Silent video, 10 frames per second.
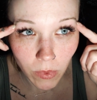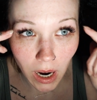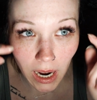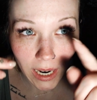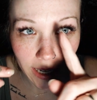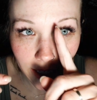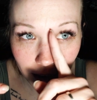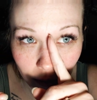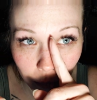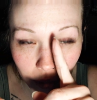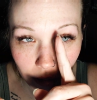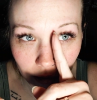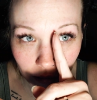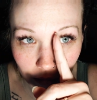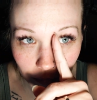I
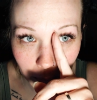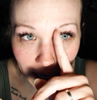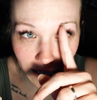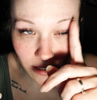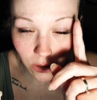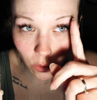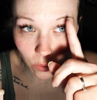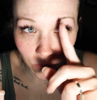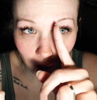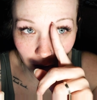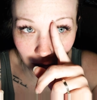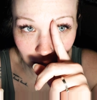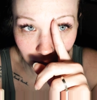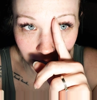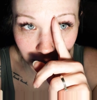will paint over
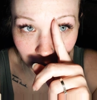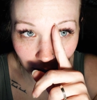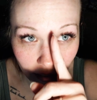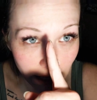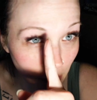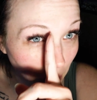here and